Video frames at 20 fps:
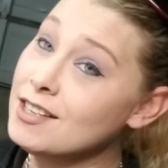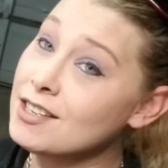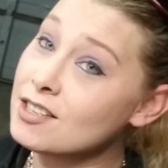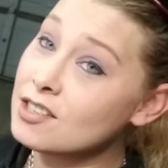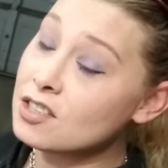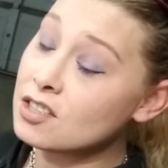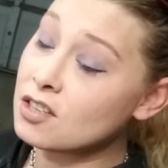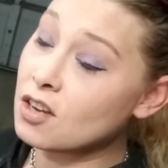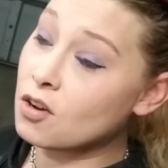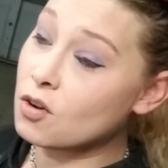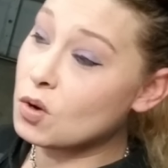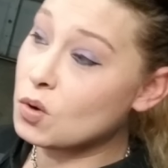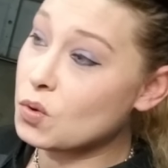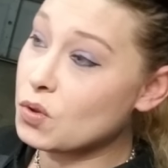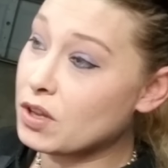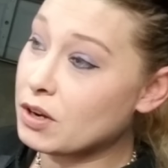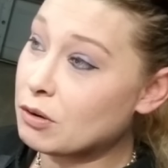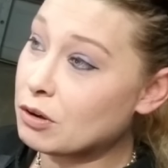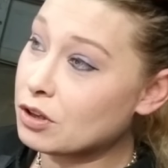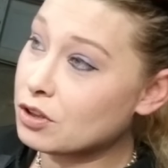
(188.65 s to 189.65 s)
So
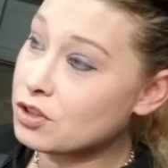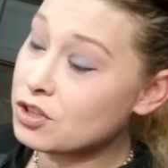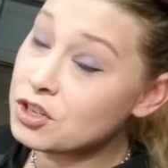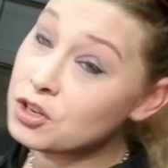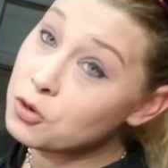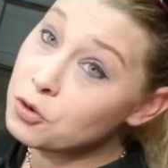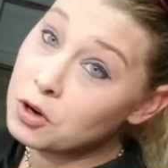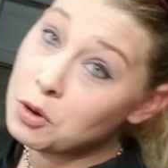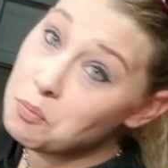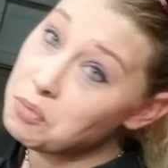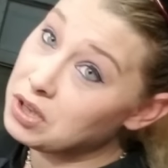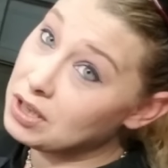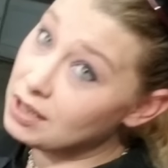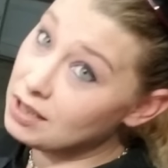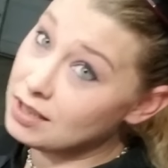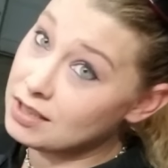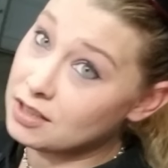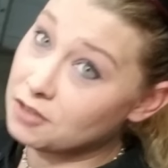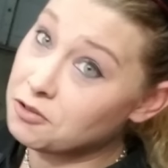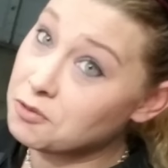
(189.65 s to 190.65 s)
there were two
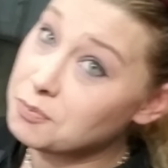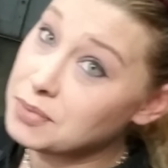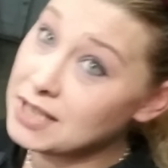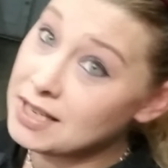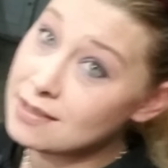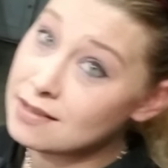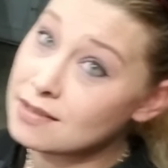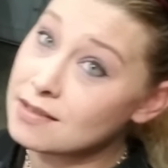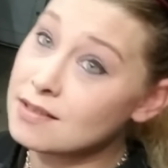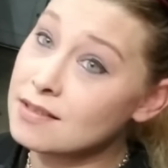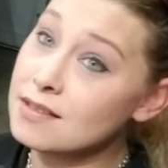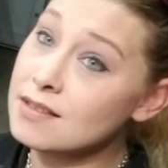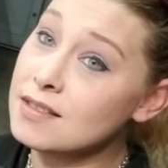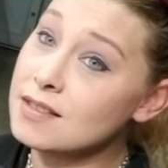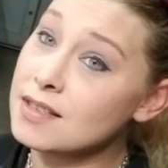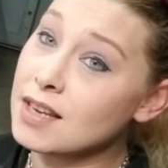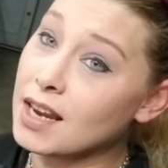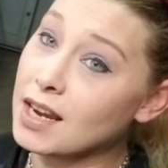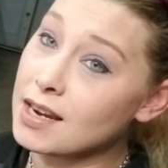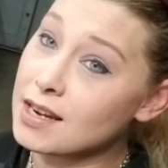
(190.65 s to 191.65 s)
completely different
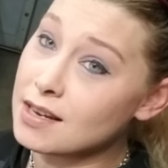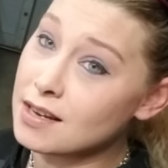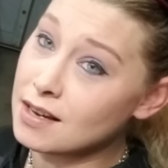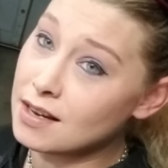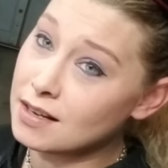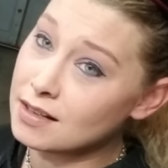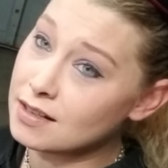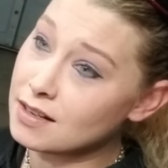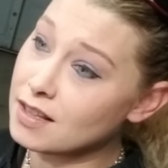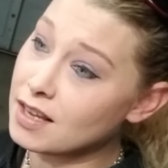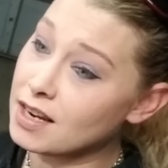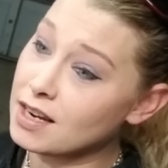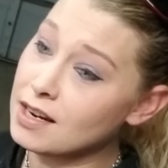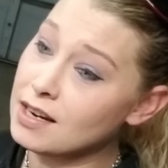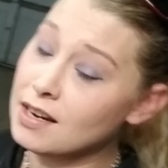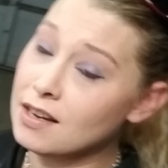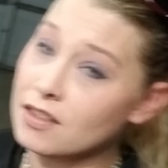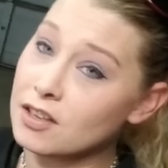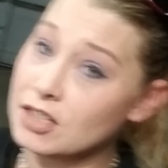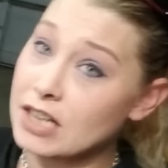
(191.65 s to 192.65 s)
pieces, and
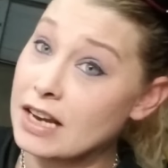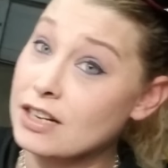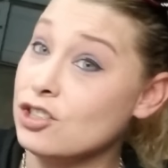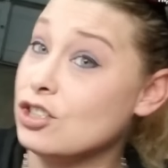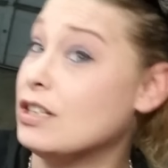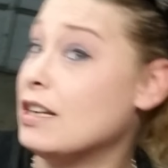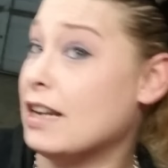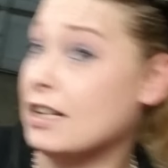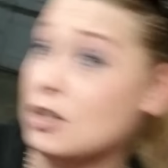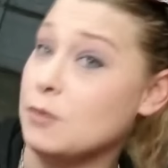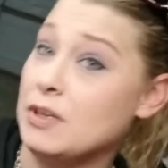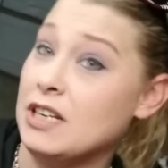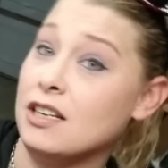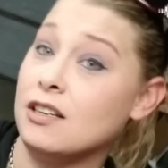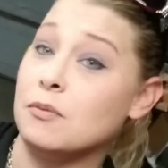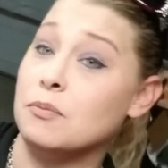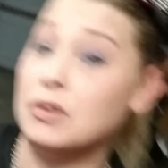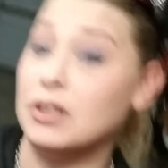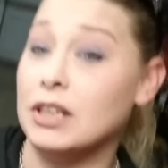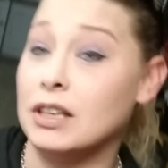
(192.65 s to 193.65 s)
the engine had to be
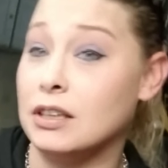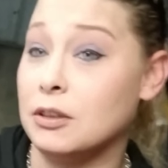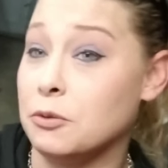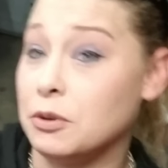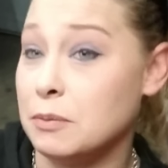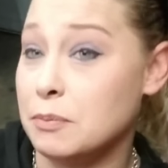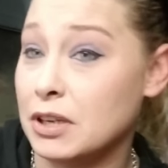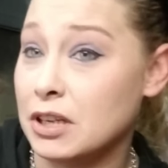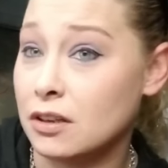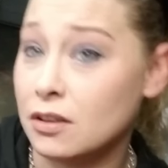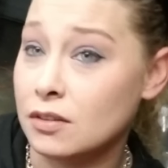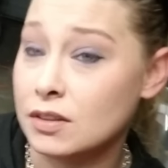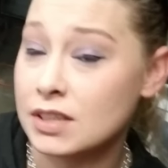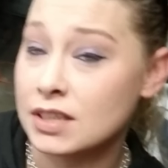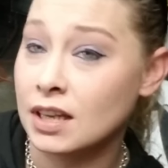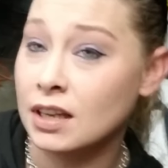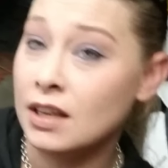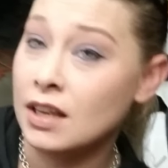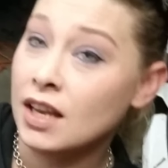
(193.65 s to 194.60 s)
completely rebuilt